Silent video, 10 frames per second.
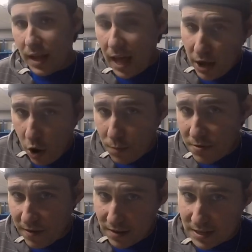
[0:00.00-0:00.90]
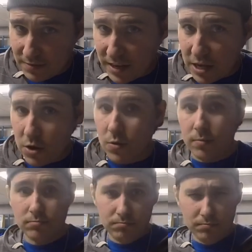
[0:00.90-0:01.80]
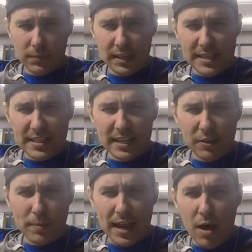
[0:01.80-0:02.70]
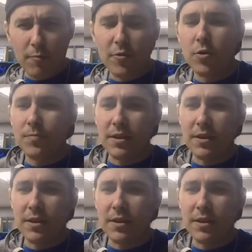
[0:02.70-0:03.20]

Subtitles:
I hope you found this video at least a little bit helpful.